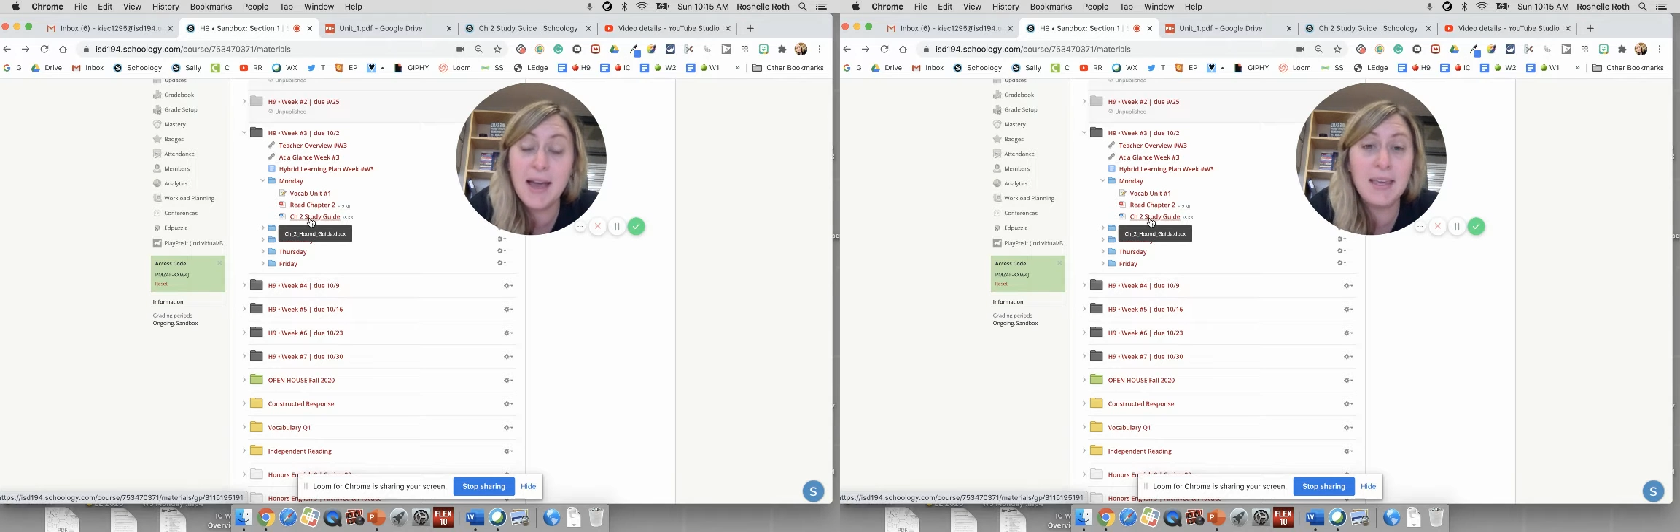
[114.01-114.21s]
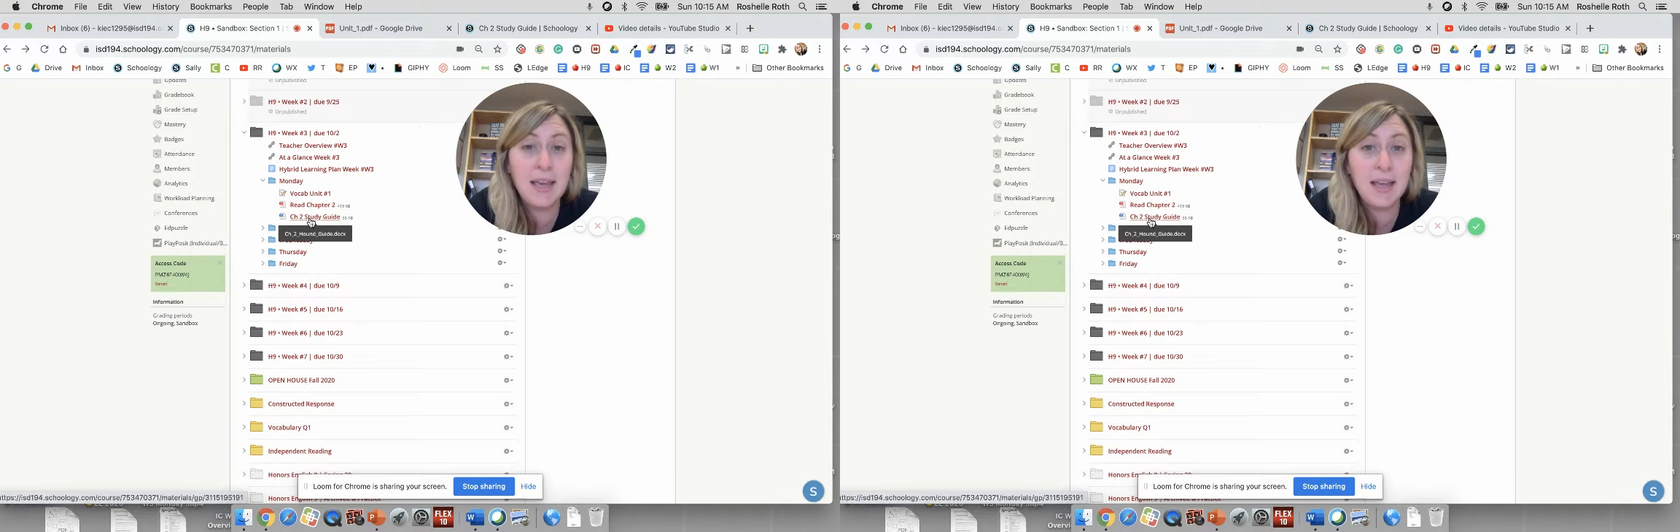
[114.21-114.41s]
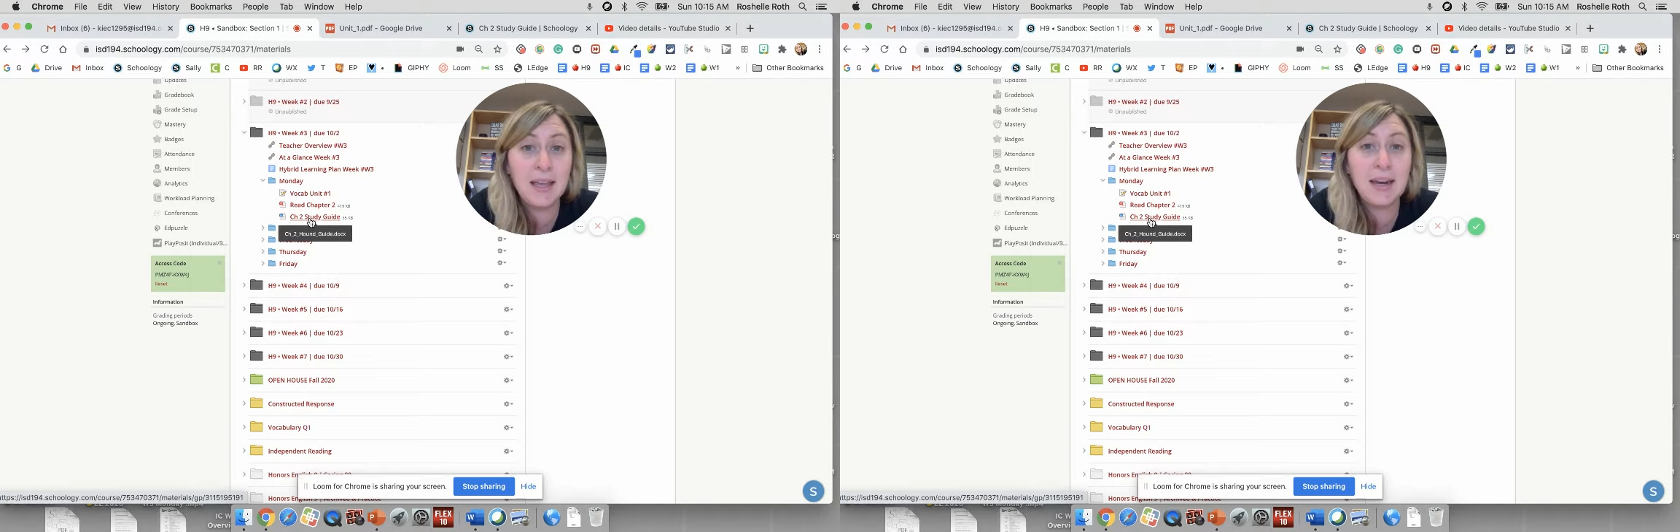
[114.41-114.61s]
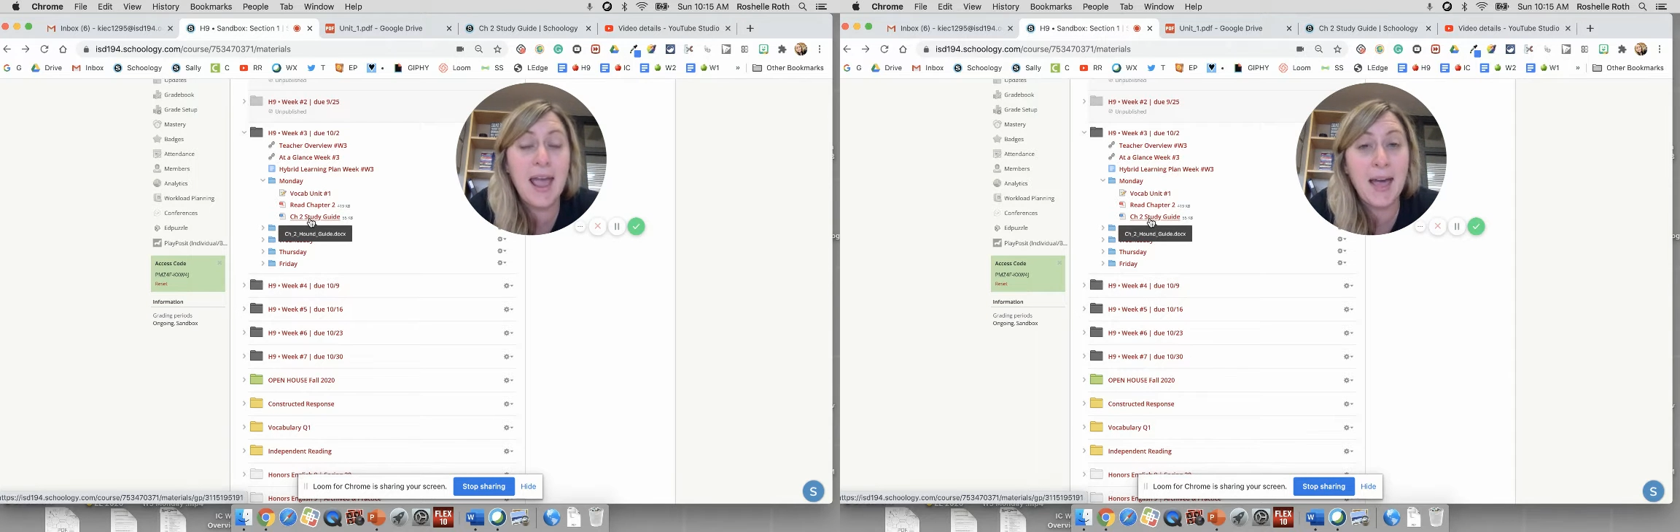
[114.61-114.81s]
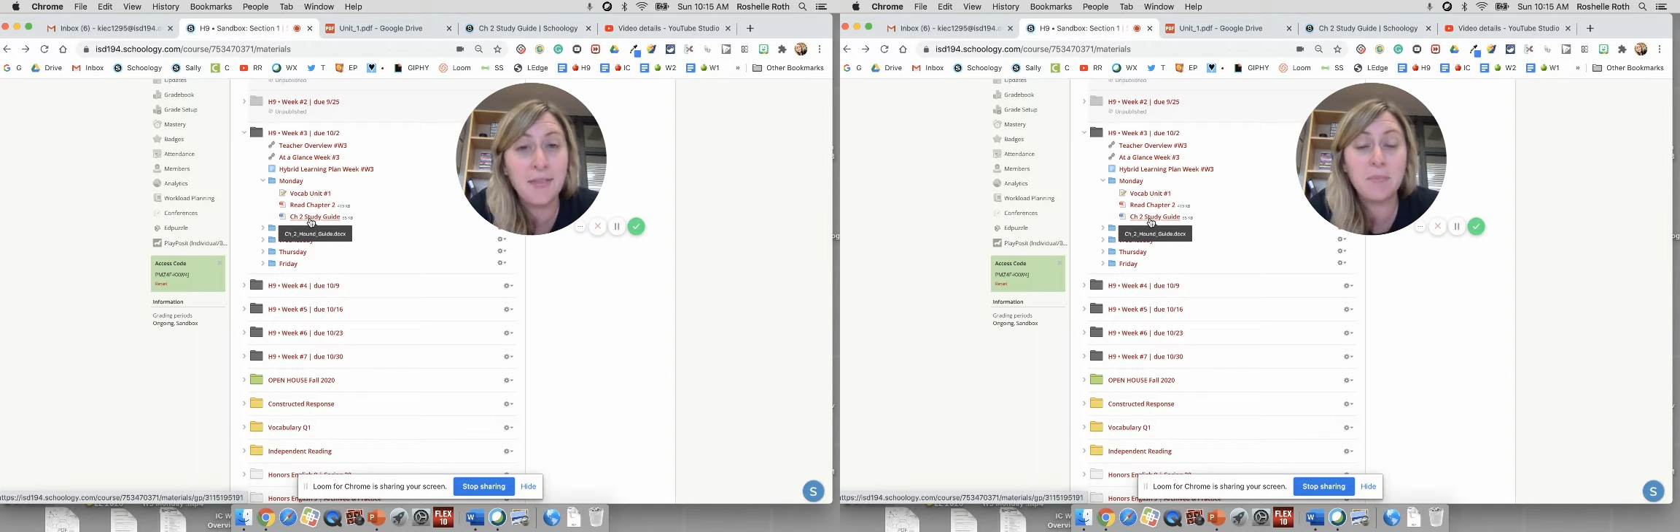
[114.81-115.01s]

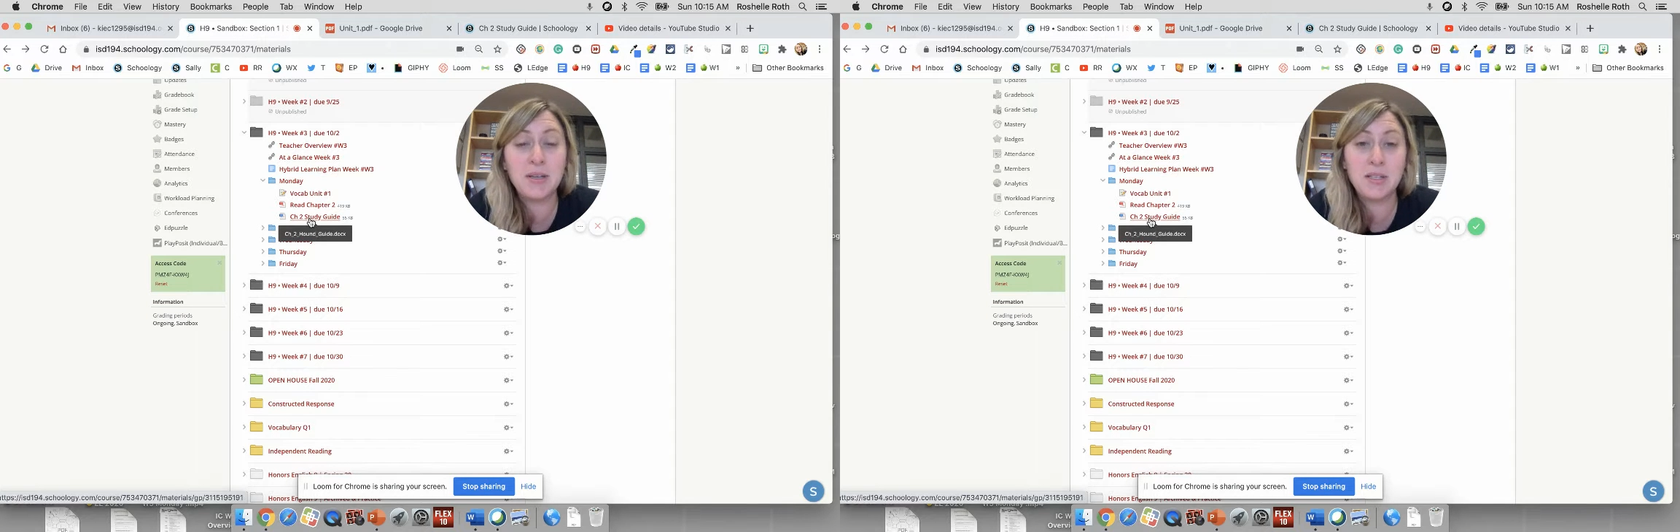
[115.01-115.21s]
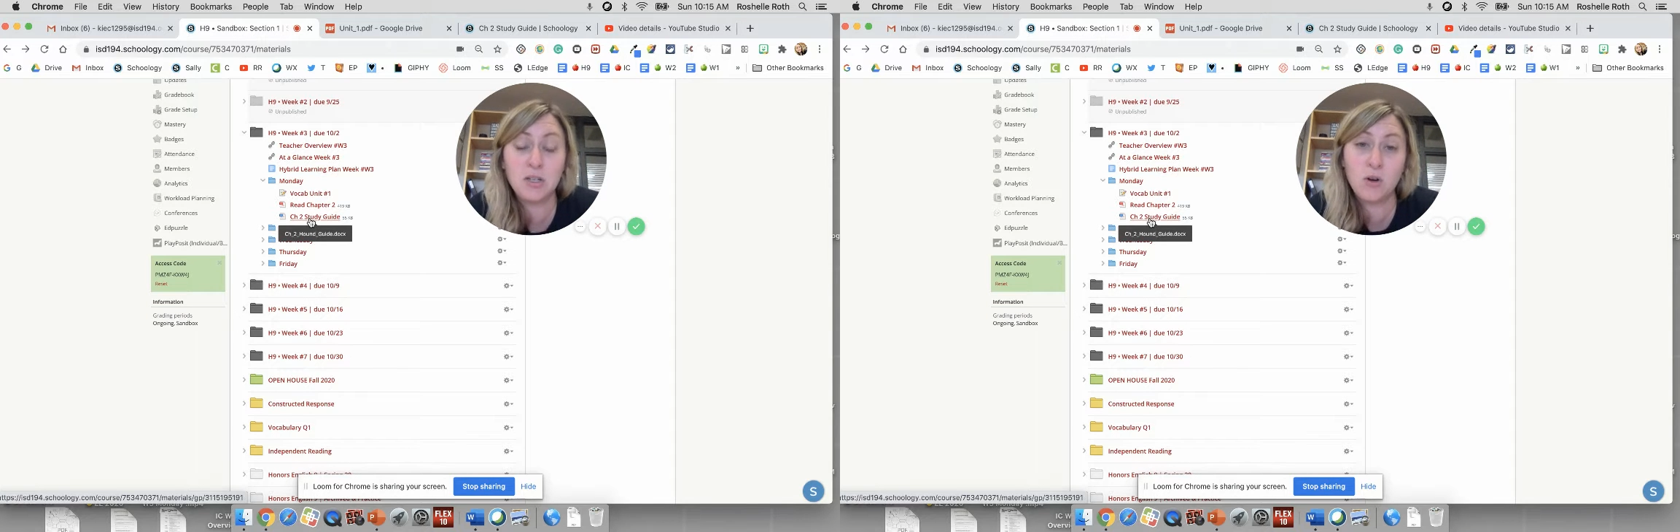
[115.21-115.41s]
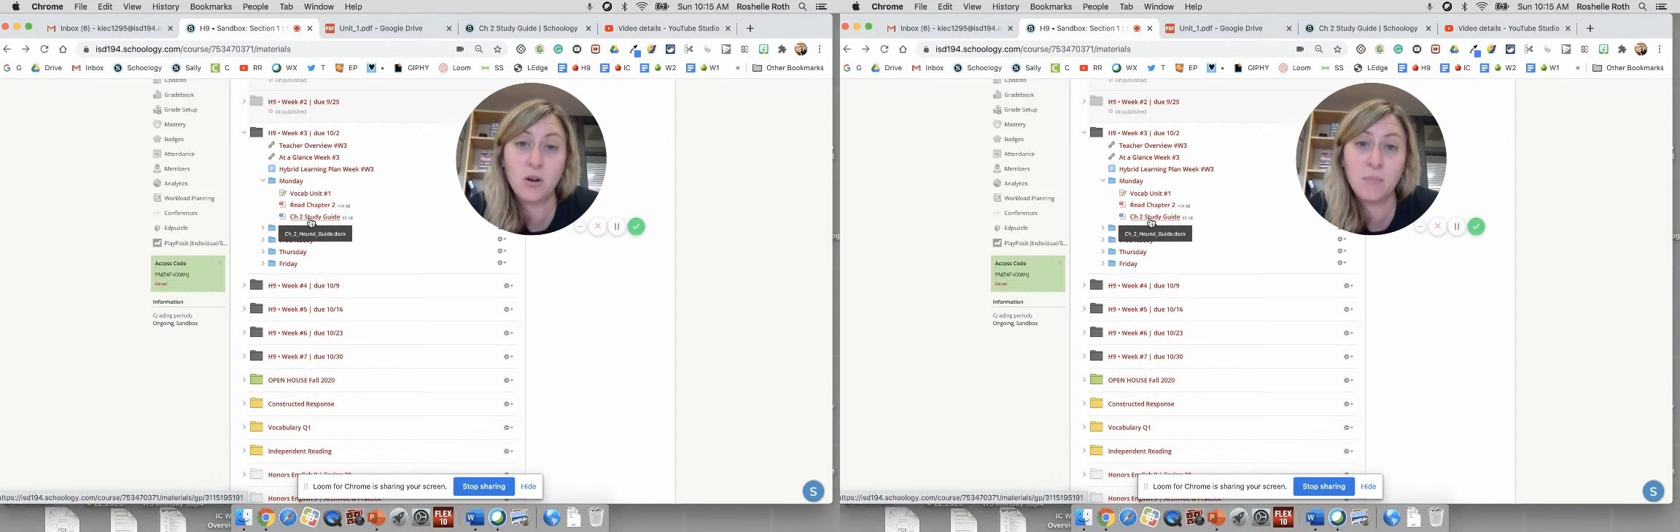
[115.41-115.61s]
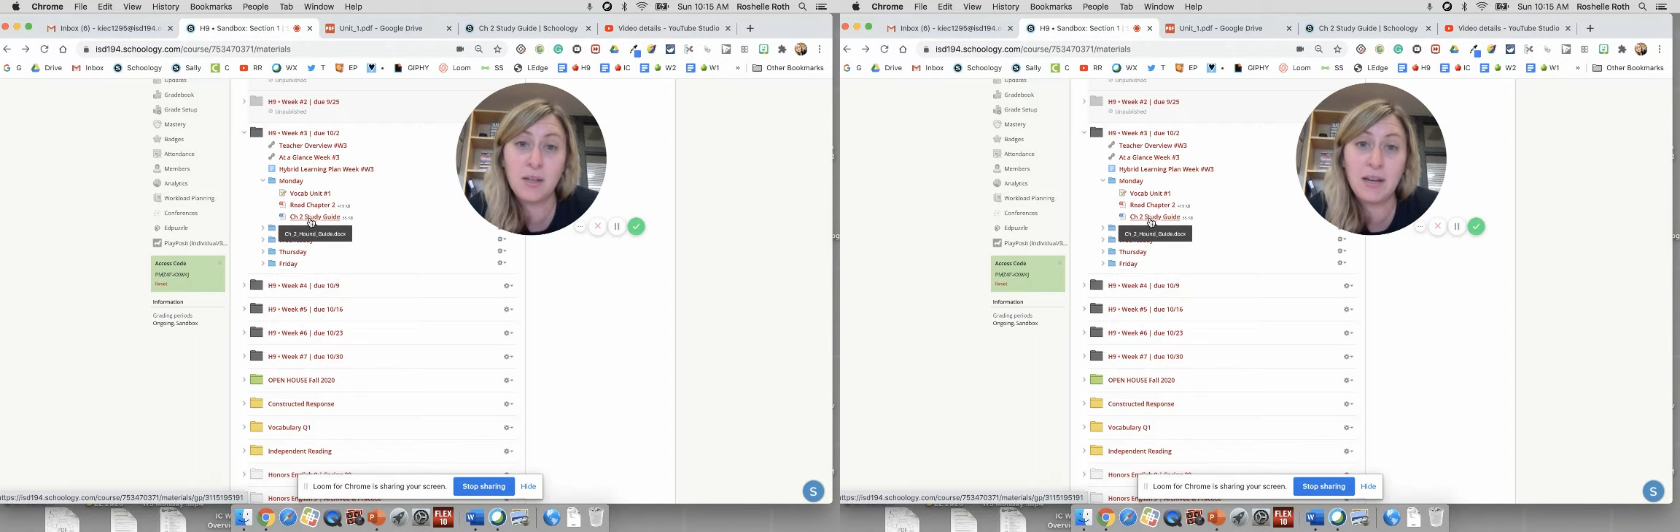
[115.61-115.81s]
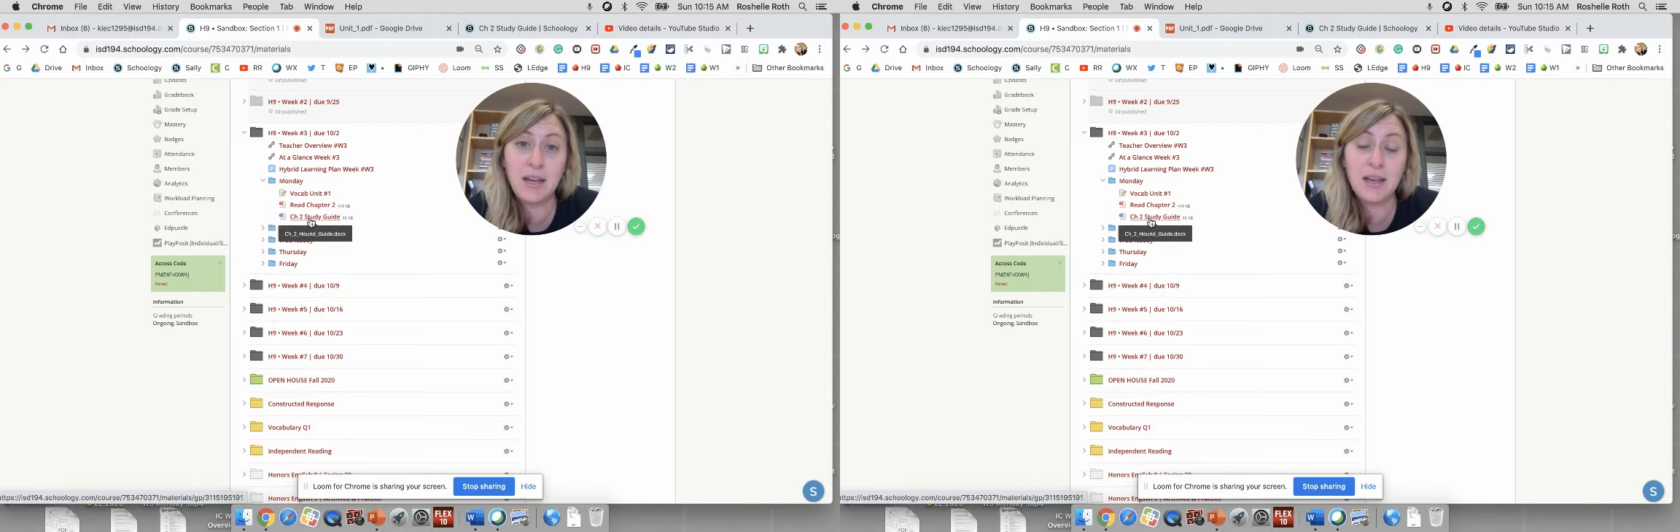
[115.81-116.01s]
Again, add them into
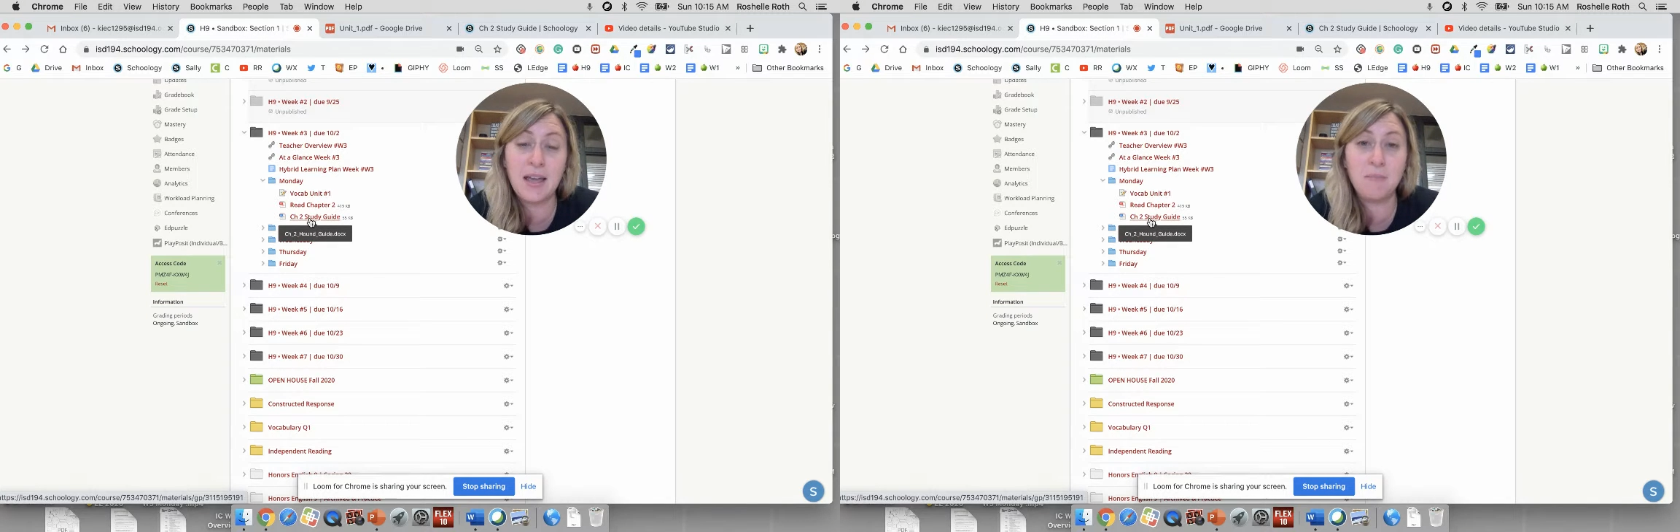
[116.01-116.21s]
Notability,